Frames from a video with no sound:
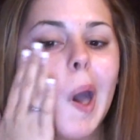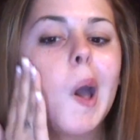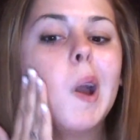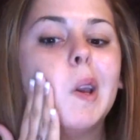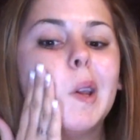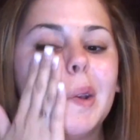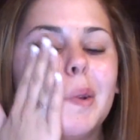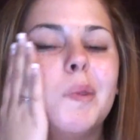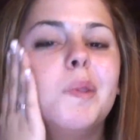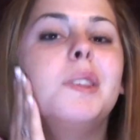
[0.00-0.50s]

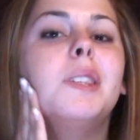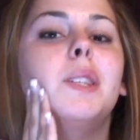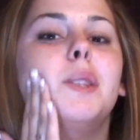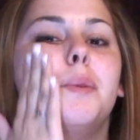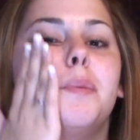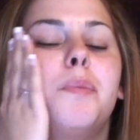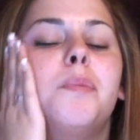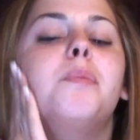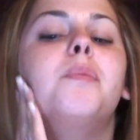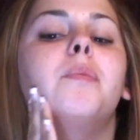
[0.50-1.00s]
and you
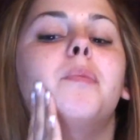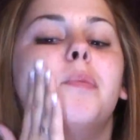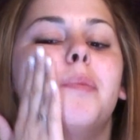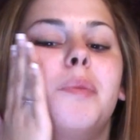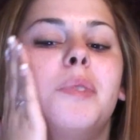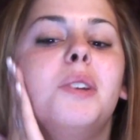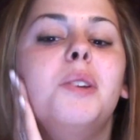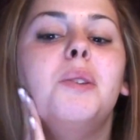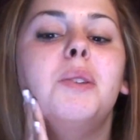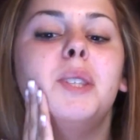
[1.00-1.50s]

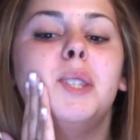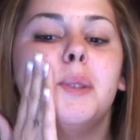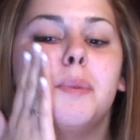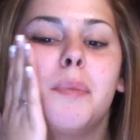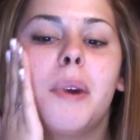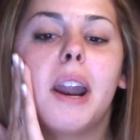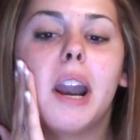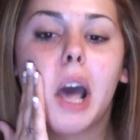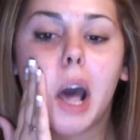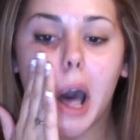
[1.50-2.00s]

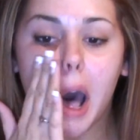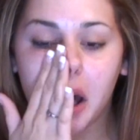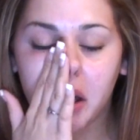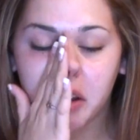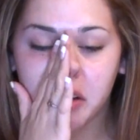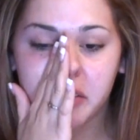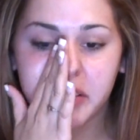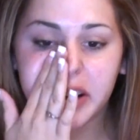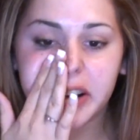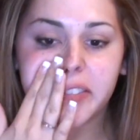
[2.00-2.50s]
spread it
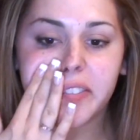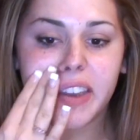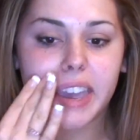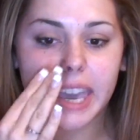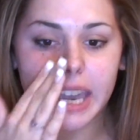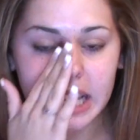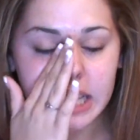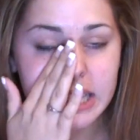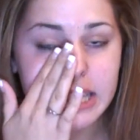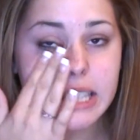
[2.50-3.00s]
all over your
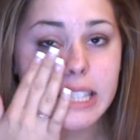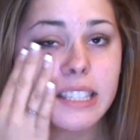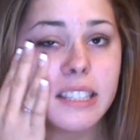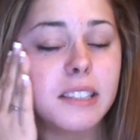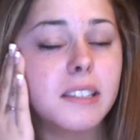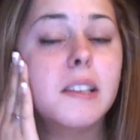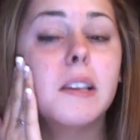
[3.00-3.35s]
face,